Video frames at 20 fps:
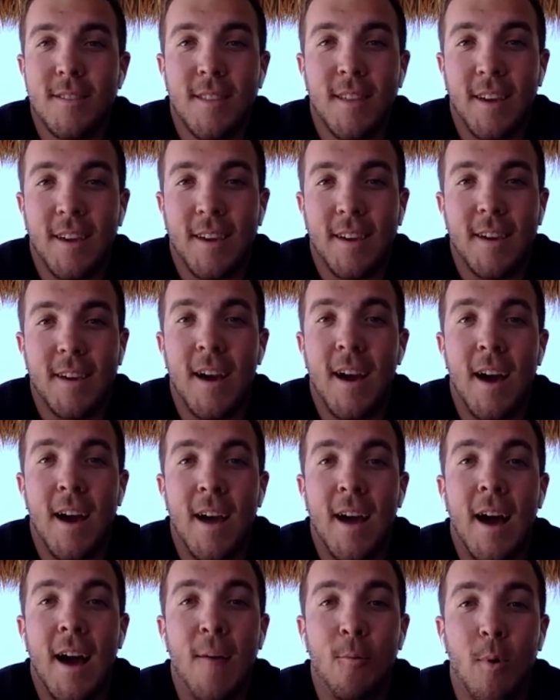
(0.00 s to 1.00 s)
Like,
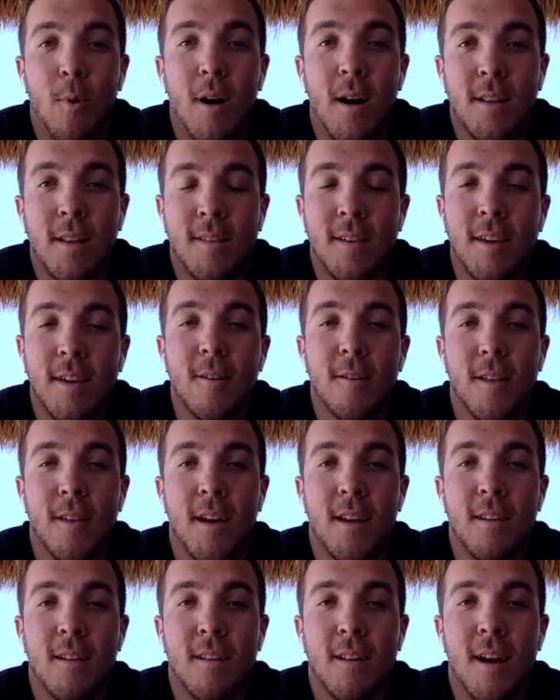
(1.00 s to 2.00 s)
I want to hear
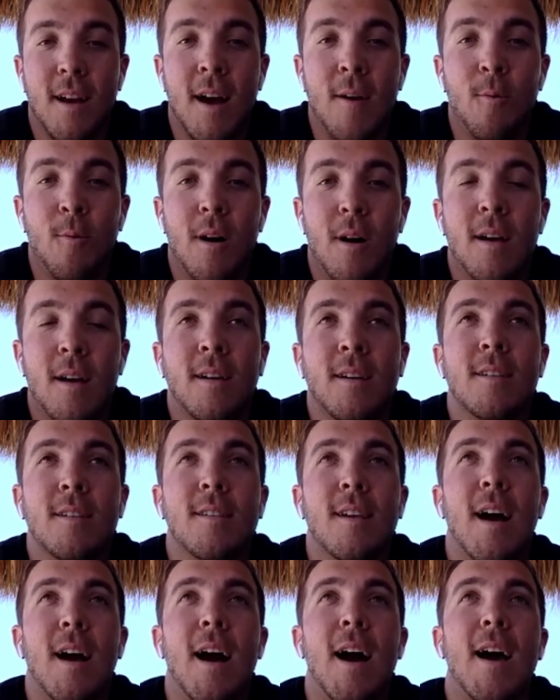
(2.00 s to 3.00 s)
that.
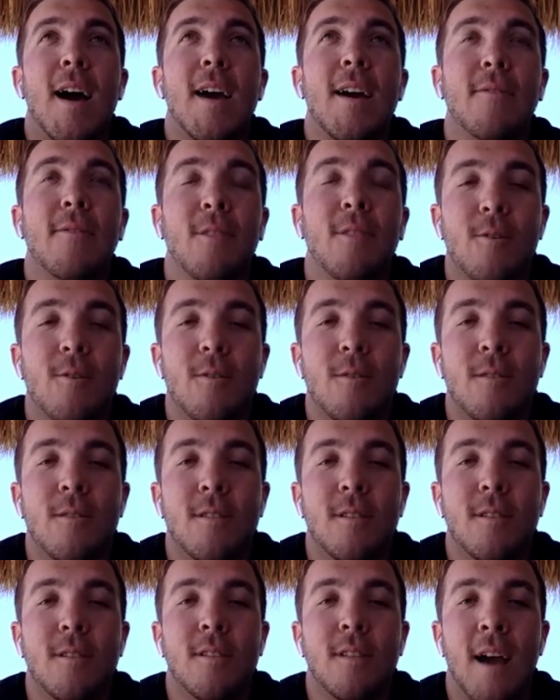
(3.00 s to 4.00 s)
Because I have
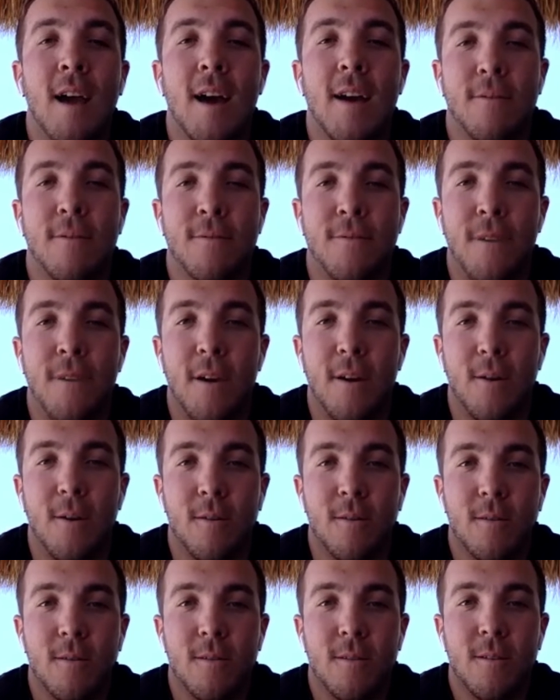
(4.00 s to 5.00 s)
learned how to
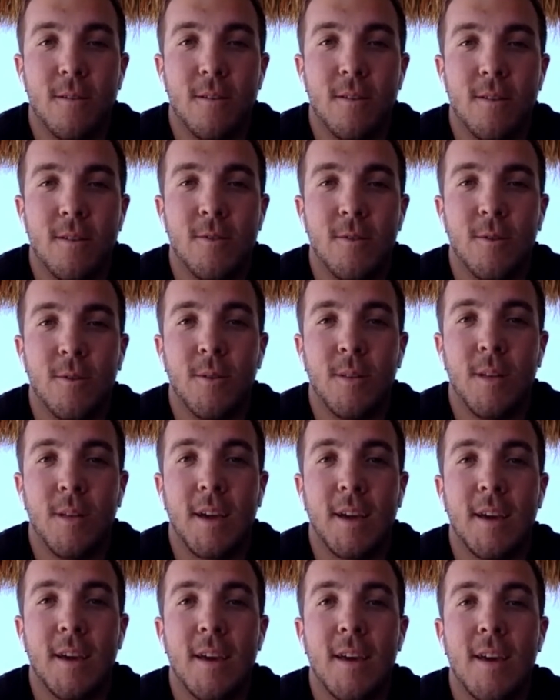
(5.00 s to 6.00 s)
fail. So,
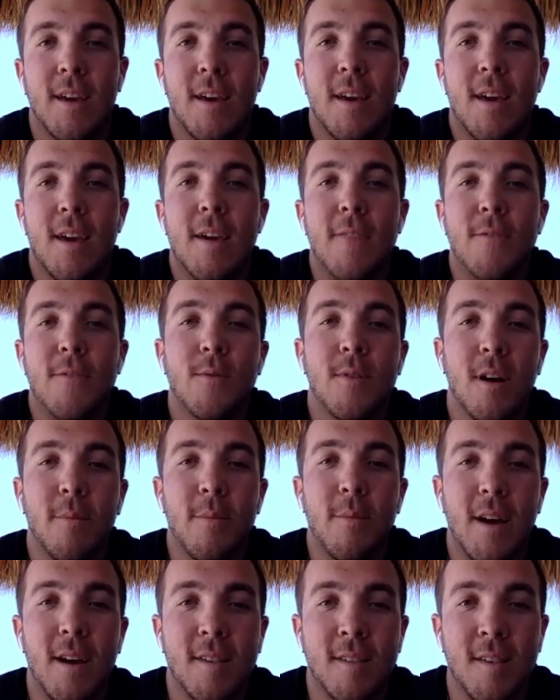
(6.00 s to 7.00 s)
like, if you
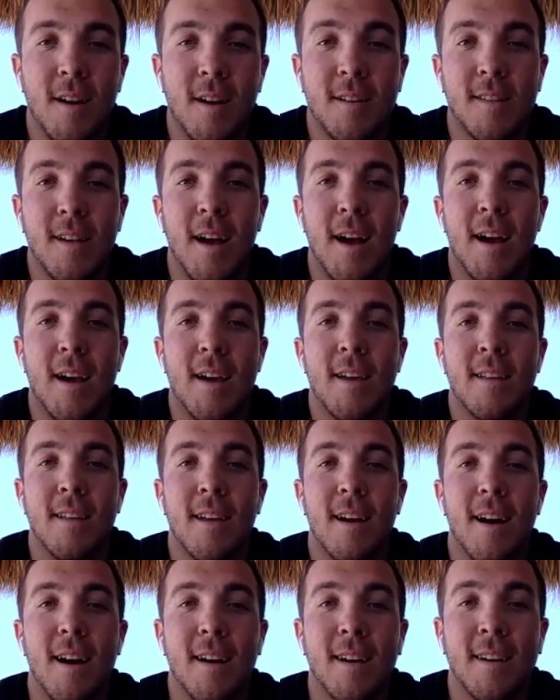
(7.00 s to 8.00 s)
tell me I sucked, I
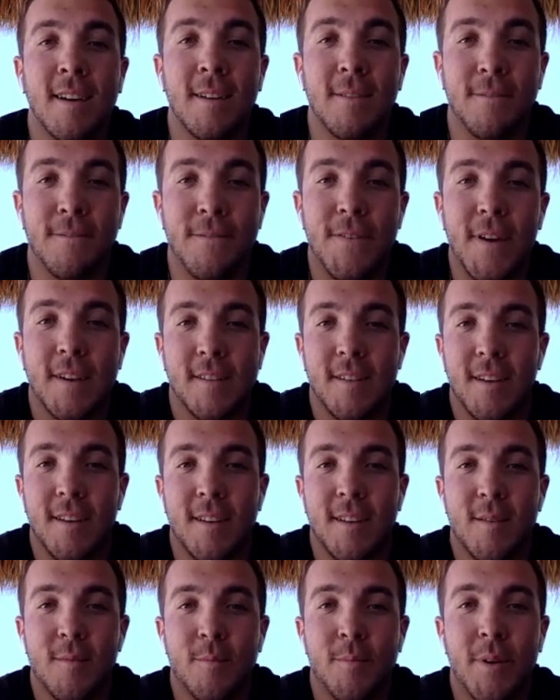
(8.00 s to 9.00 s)
can fix it.
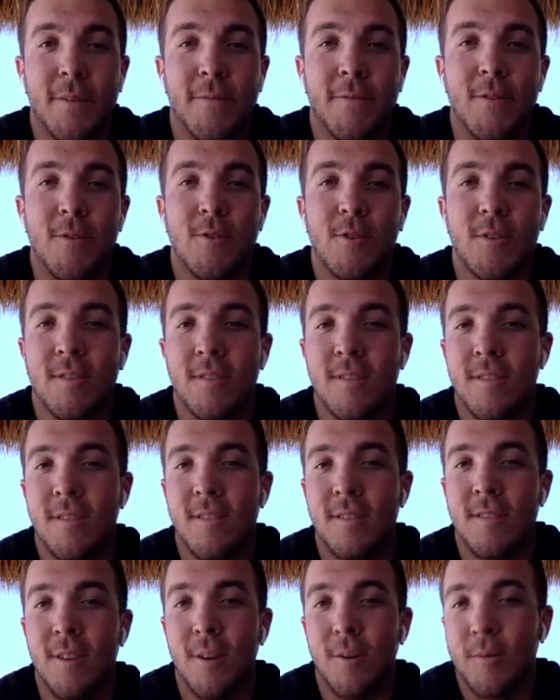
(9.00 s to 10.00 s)
But if you just
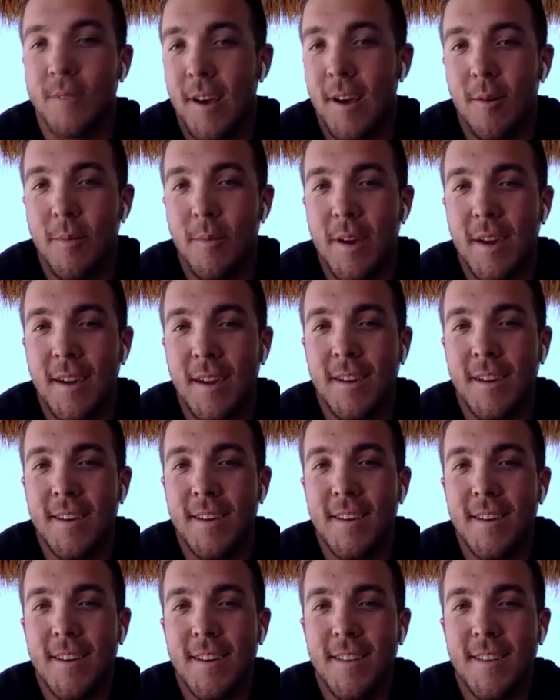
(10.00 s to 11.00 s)
don't tell me,
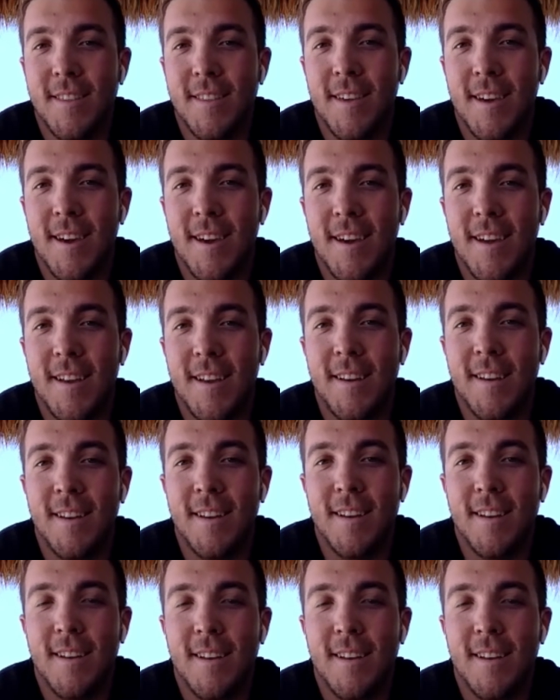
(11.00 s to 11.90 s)
then